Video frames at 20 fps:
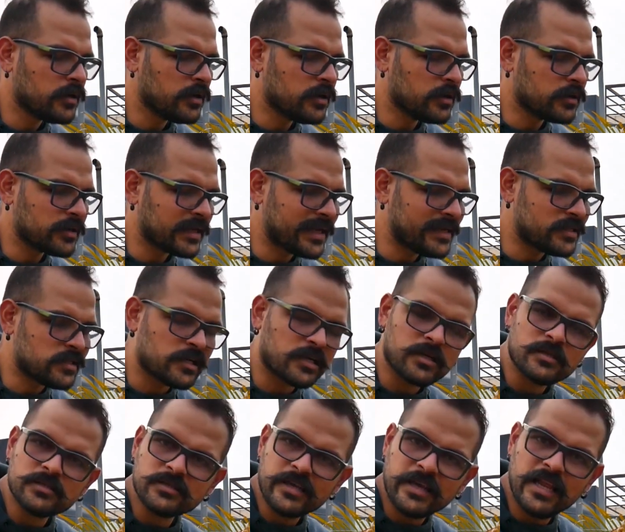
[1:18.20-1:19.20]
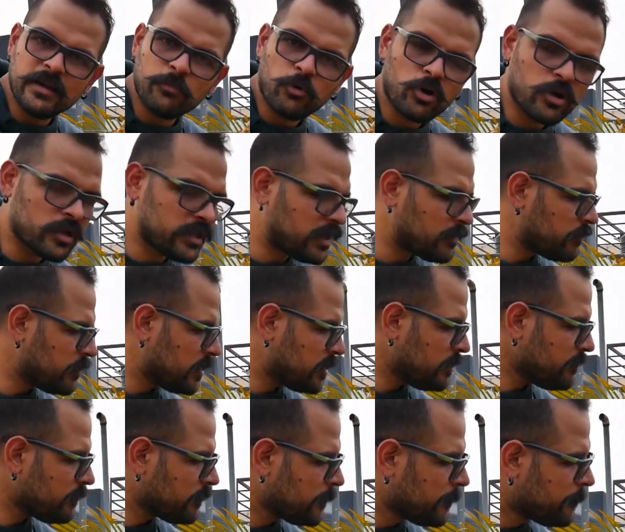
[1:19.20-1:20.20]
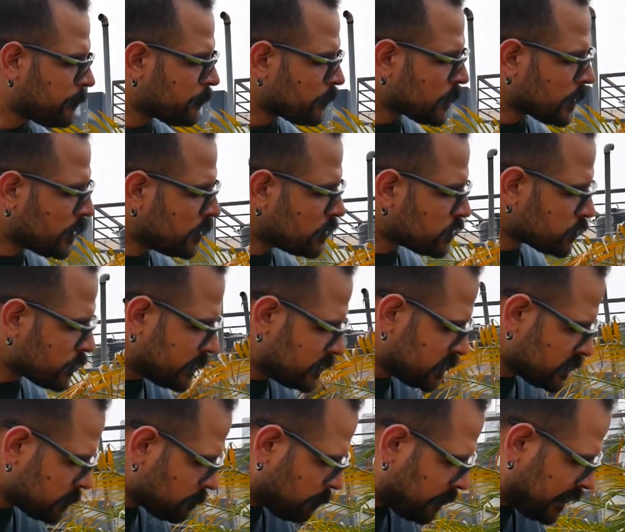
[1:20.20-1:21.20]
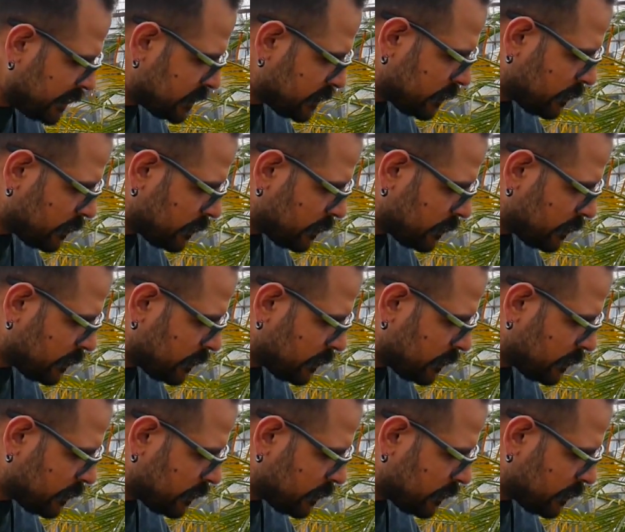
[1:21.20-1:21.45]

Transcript: a nice little scale model that we have. So I'll just place